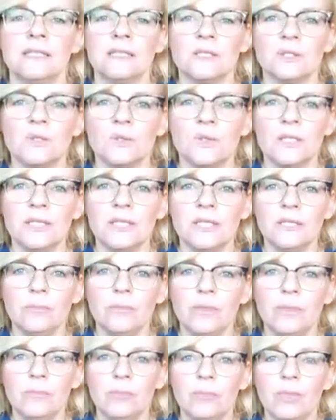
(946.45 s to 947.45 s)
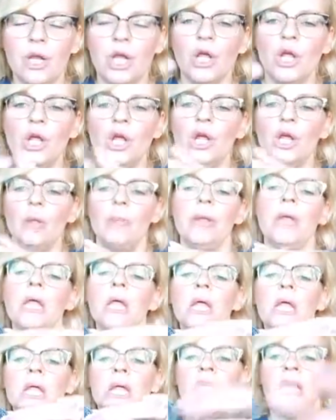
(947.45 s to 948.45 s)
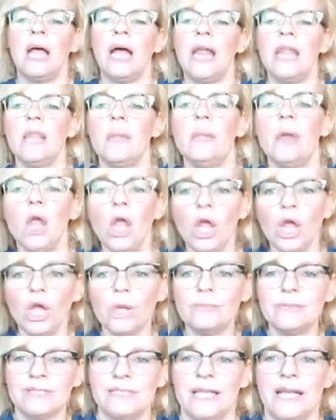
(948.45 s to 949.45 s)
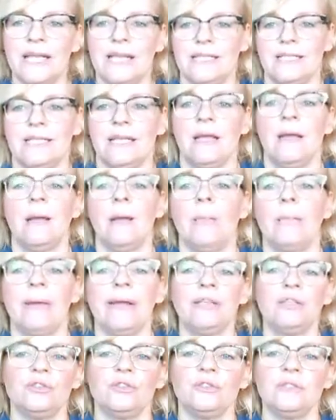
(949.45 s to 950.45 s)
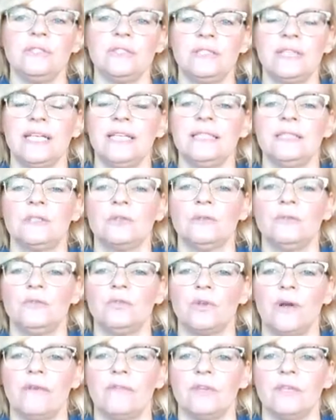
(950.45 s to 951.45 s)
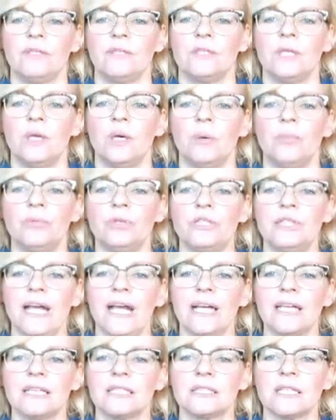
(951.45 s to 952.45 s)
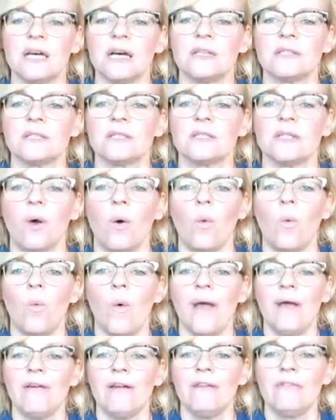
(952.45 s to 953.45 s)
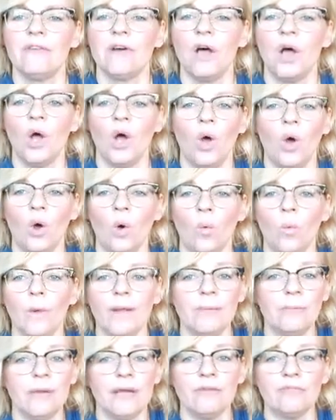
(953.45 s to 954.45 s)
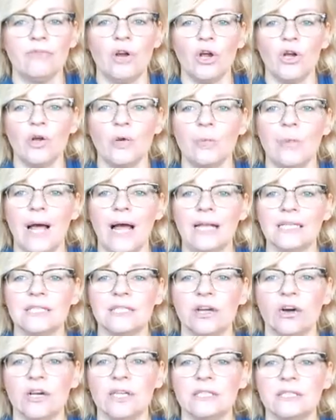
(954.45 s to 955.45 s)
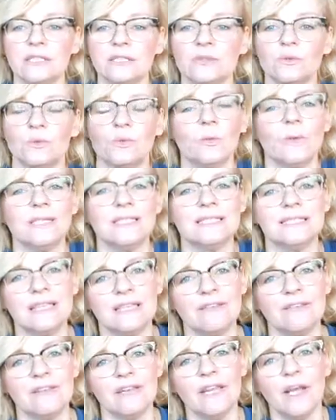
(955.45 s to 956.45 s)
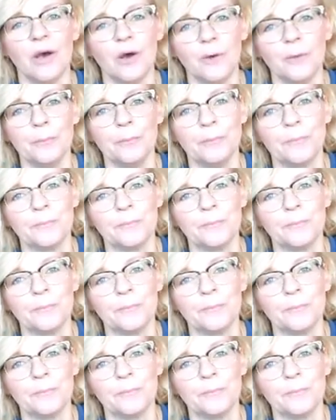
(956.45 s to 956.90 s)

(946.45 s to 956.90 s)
it's got a little bit of blurb, and the blurb says, "Patron saint of travellers, protect us wherever we may roam and guide us always safely home."